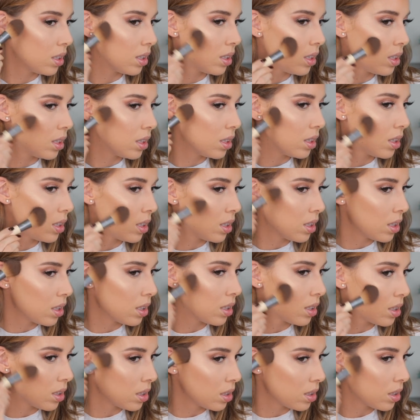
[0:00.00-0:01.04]

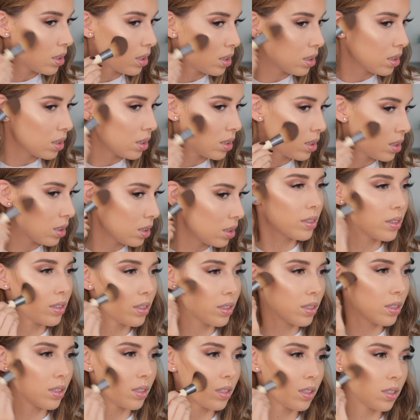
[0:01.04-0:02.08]

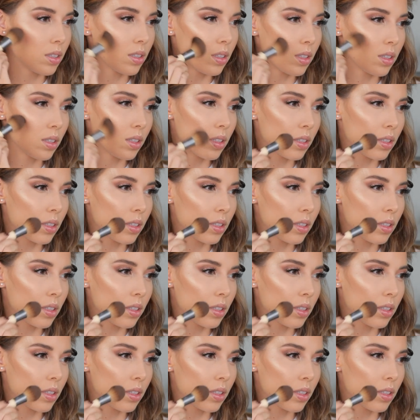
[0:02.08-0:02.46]
[no speech]